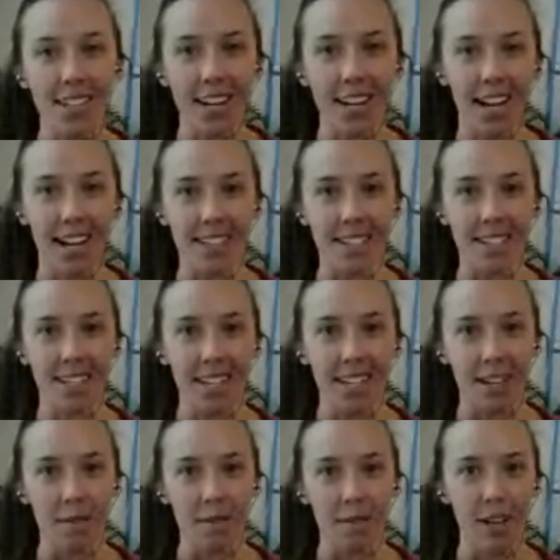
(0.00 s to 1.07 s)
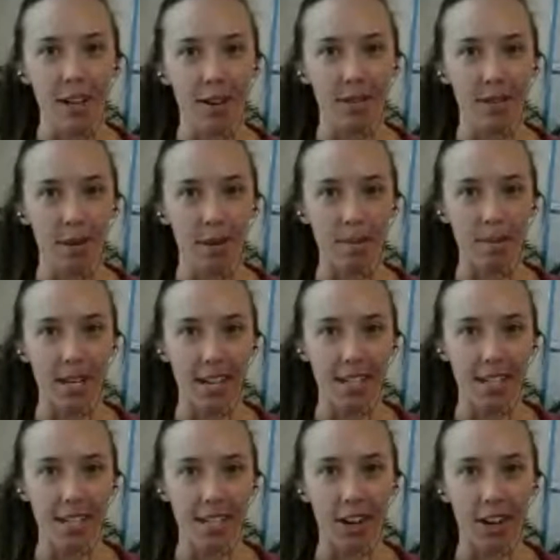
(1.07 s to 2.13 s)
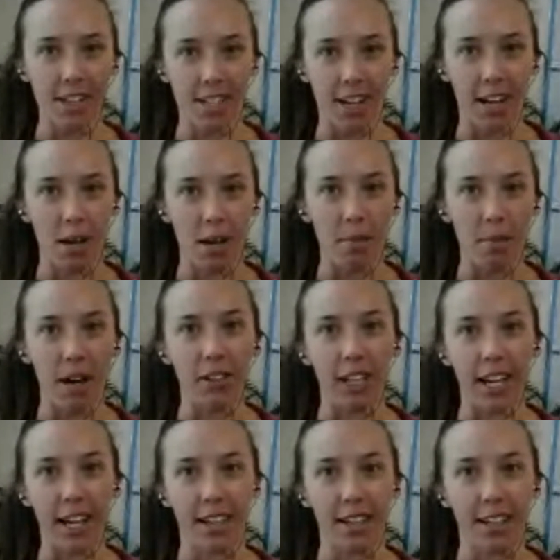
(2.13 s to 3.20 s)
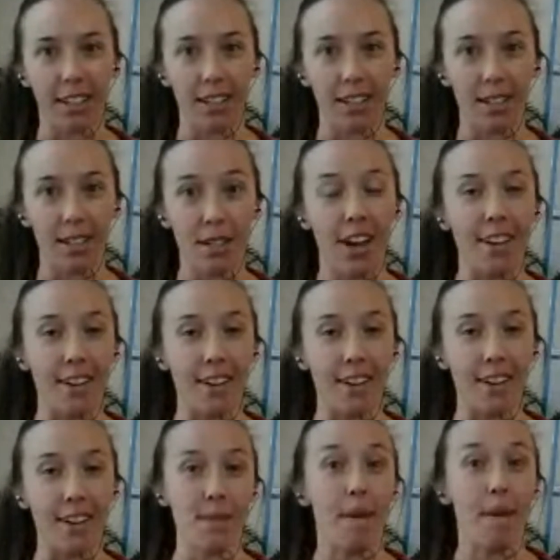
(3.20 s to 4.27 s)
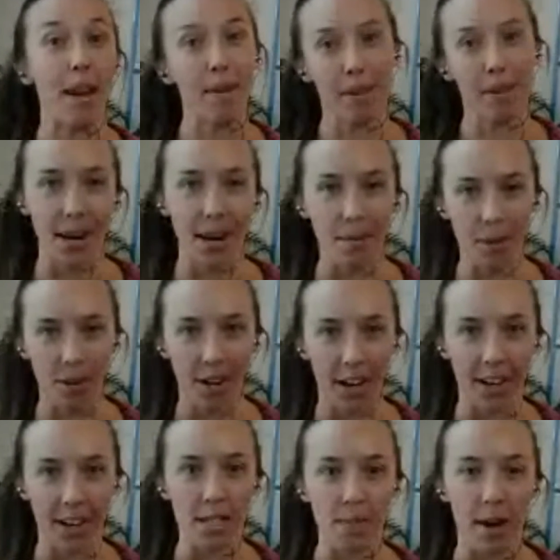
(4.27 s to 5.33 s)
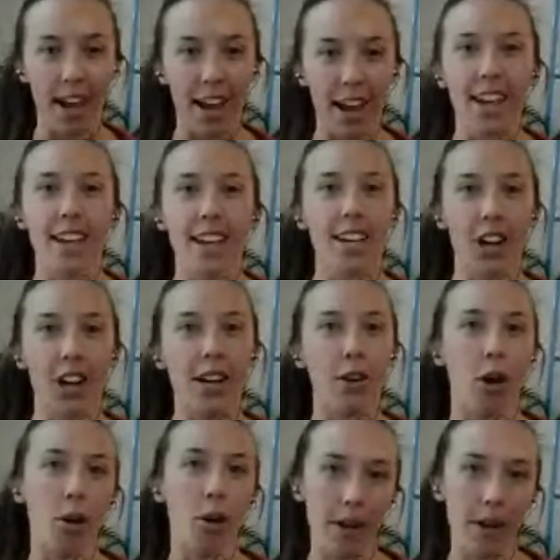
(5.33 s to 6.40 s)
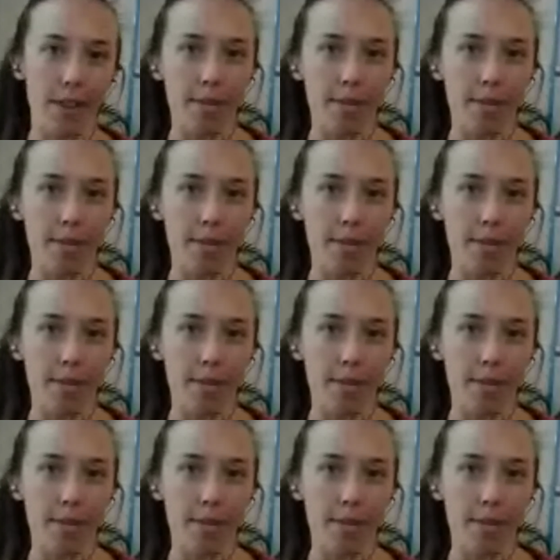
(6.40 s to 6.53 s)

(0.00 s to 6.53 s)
yeah, so I was gonna ask, the website I started is kind of about like, spending more time with your kids by trying to